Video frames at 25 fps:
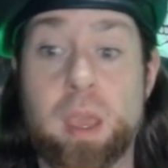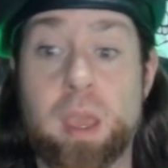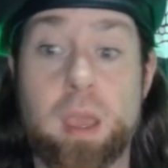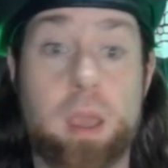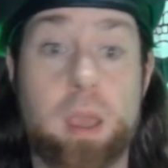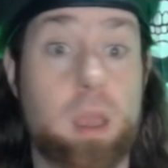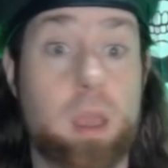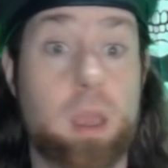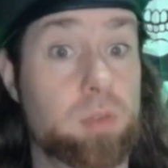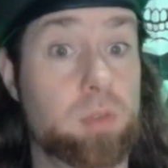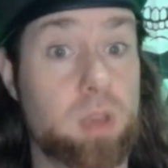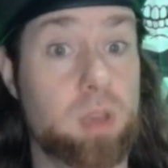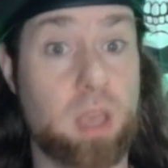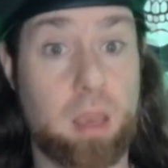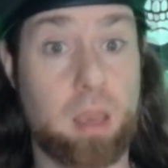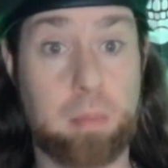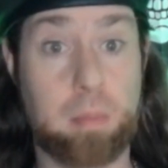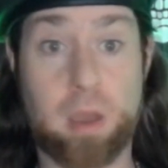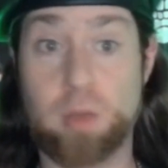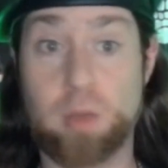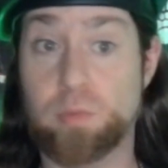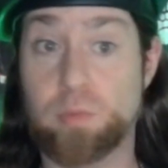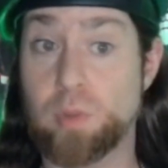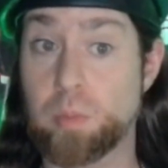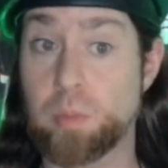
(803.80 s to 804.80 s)
If it came
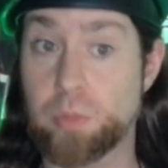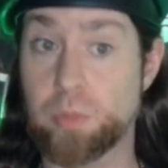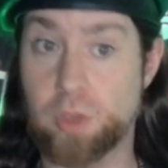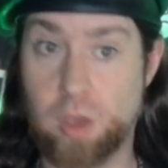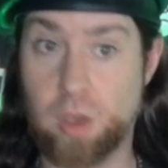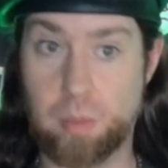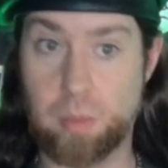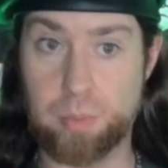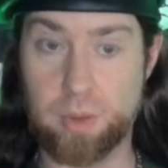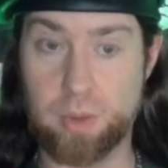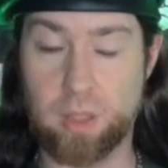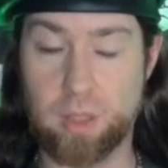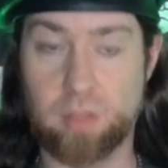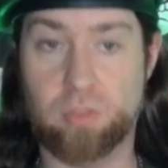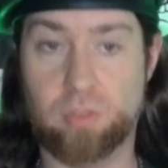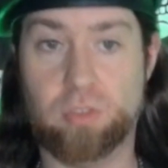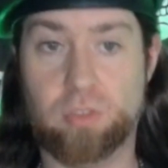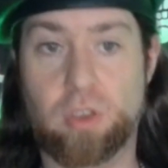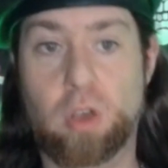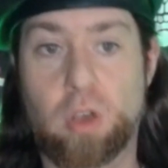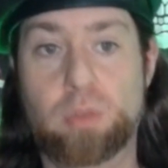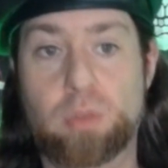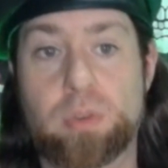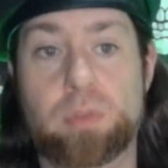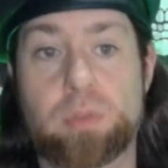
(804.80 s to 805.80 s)
out from the company
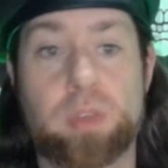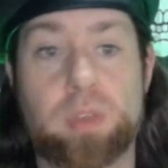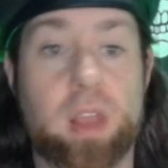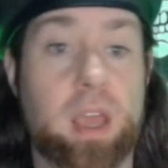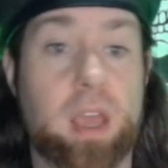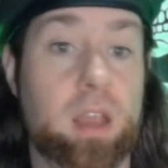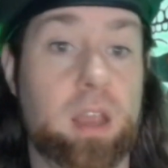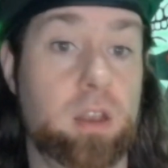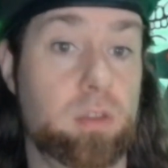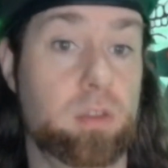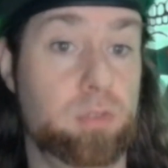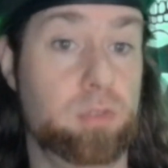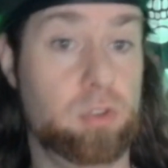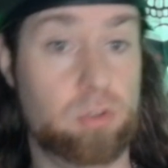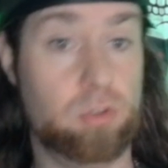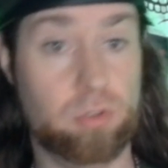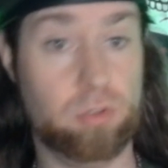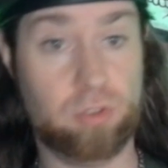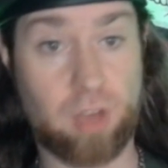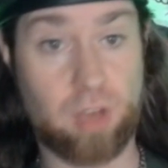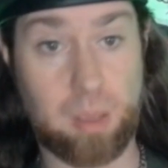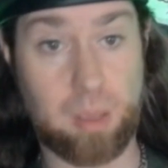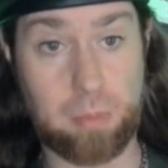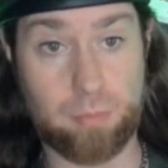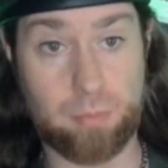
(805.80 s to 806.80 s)
itself, if it had an official
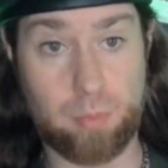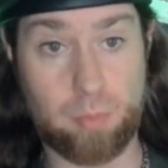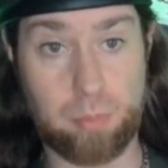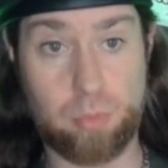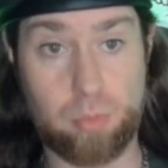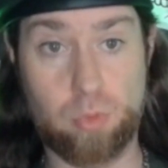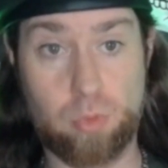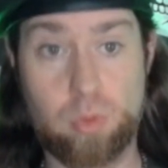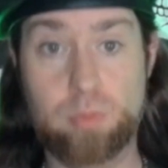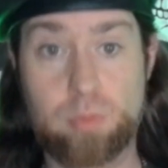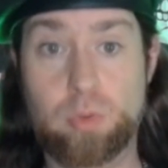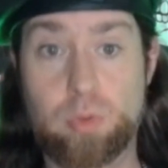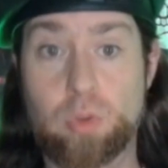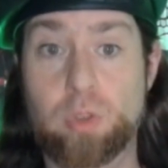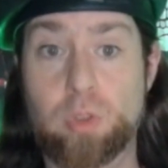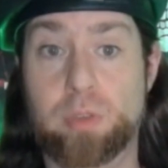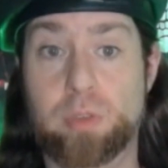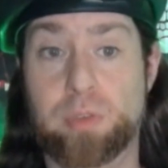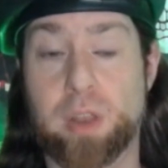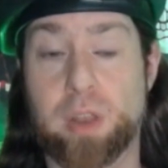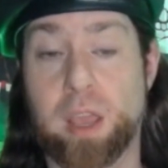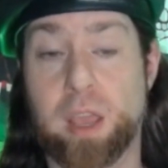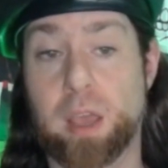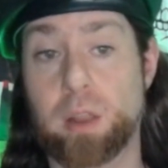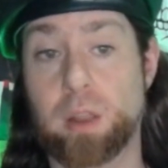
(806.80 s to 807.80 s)
stamp of approval, if
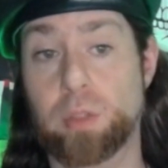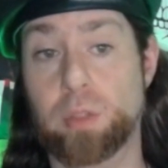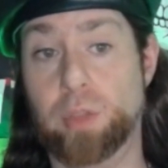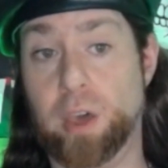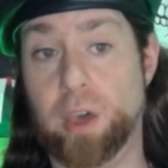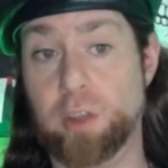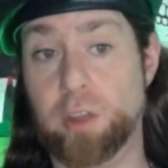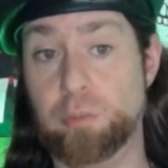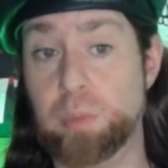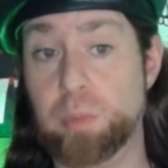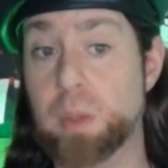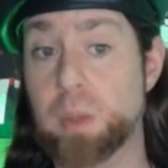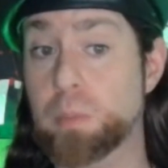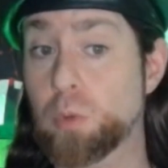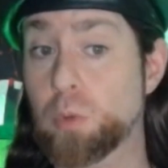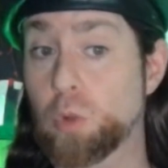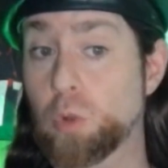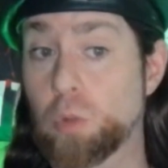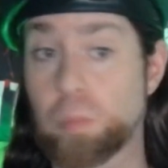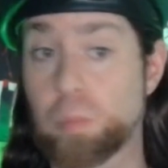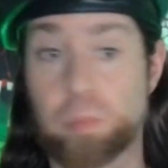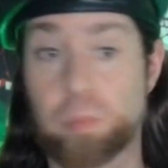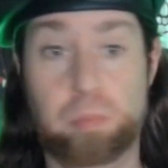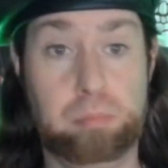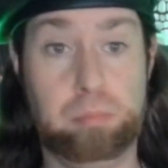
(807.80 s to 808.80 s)
it had a lot of
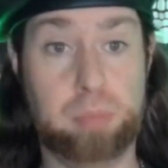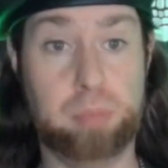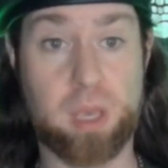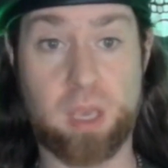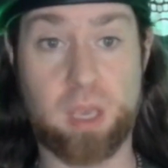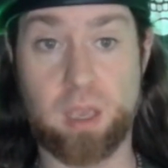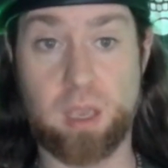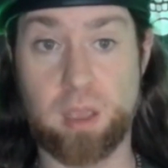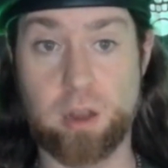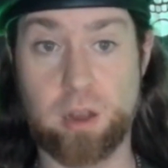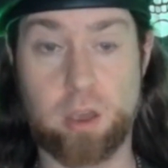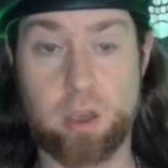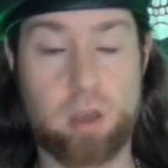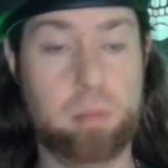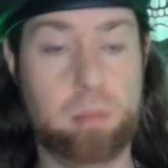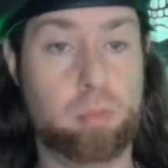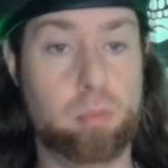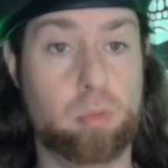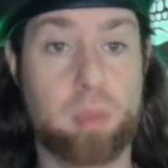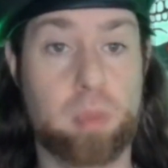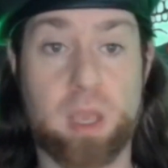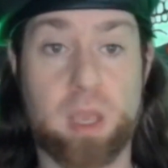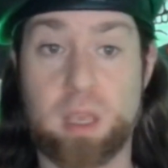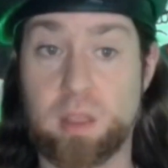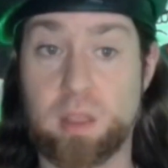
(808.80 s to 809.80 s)
people bigging it up or
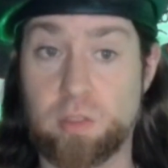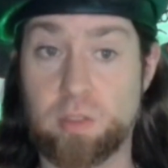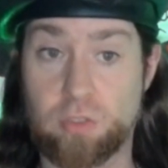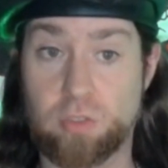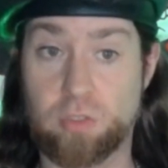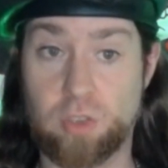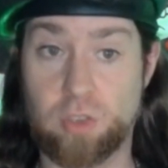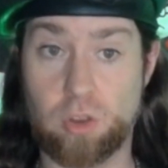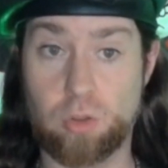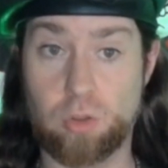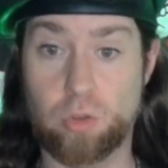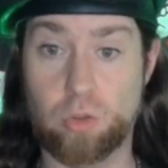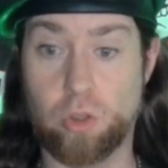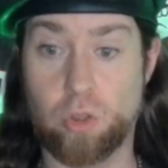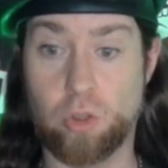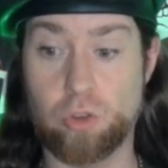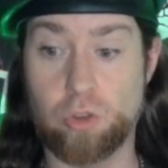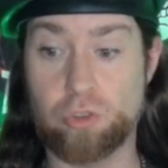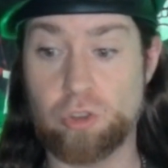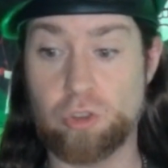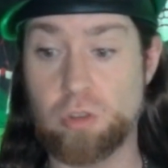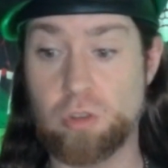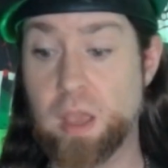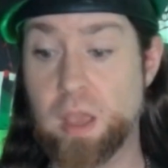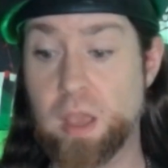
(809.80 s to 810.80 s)
making the signal
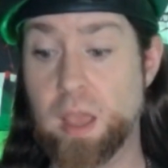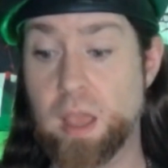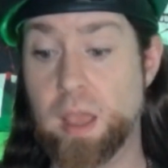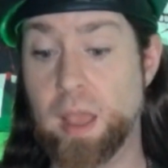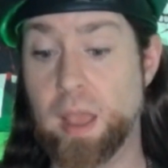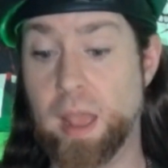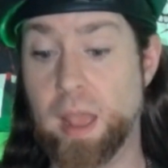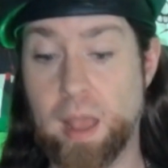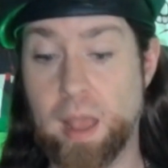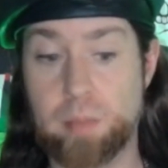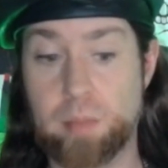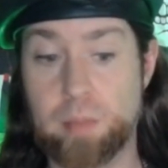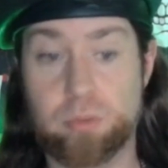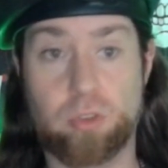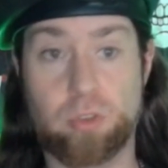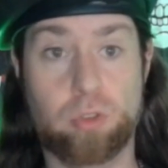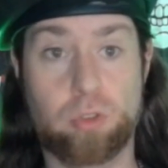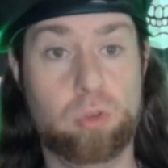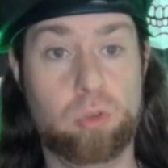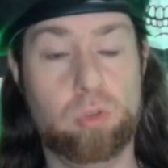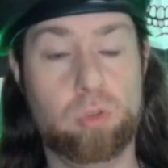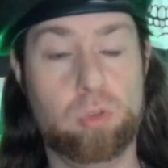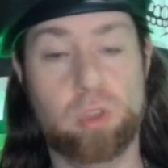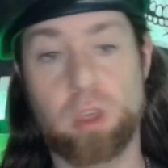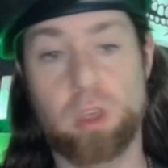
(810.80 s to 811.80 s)
larger,
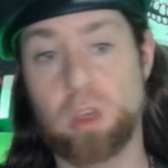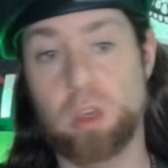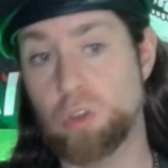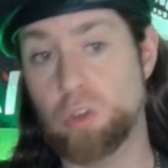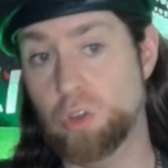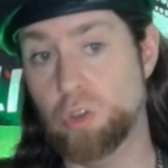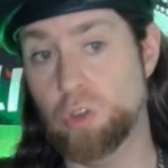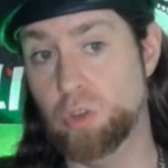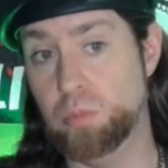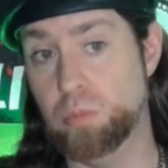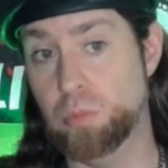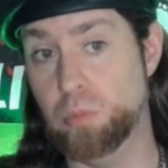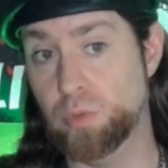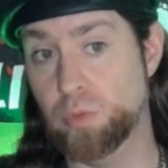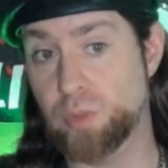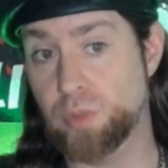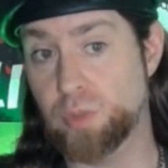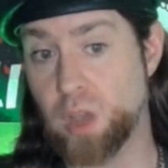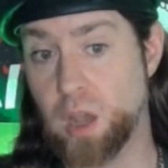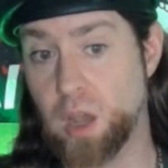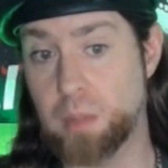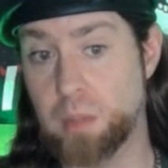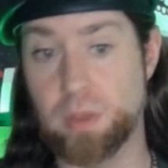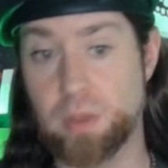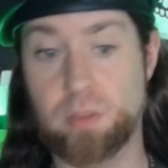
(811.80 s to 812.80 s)
absolutely it could move
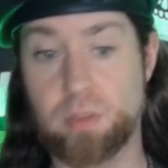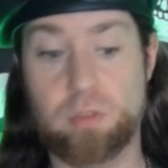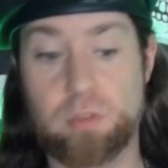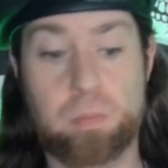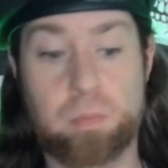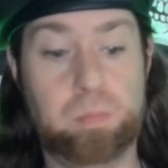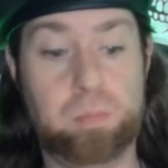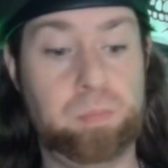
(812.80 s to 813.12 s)
copies.